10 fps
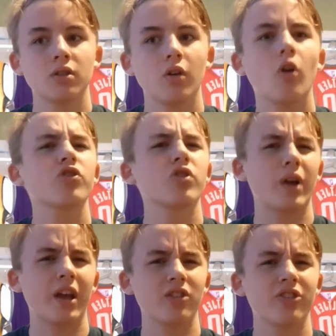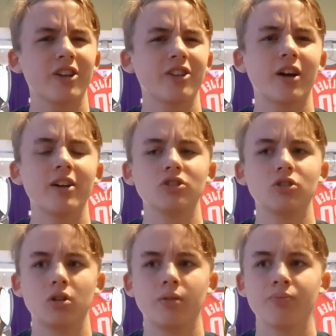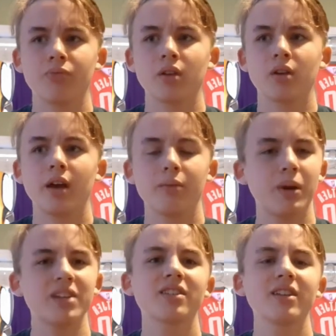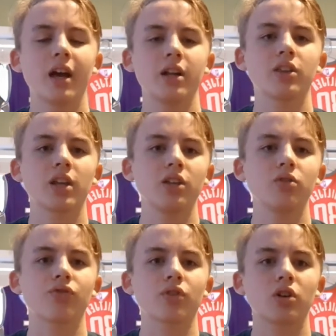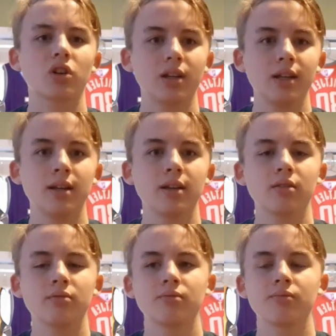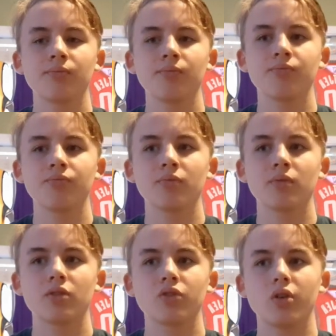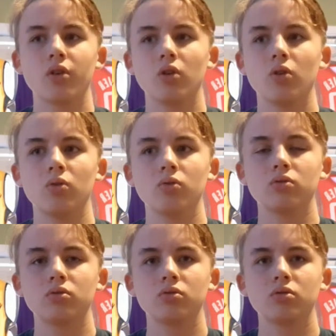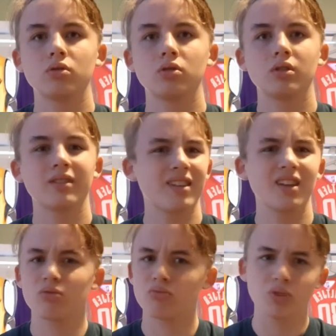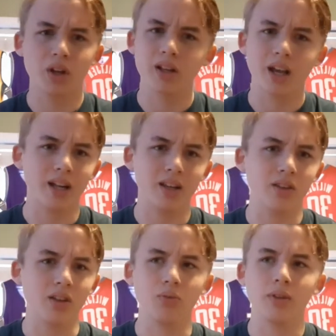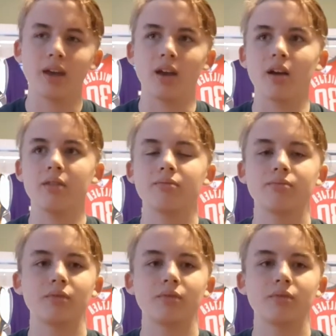Also, hand sanitizer. Basically, anything used for cleaning. So, get really anything you can.